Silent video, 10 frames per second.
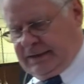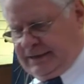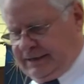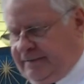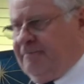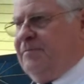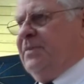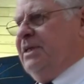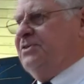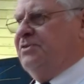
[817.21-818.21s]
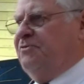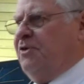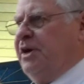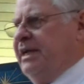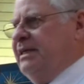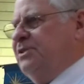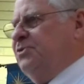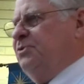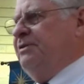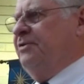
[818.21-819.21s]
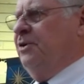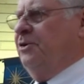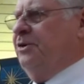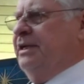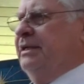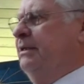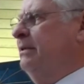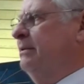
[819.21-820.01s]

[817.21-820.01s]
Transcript: Um, this phrase we've heard in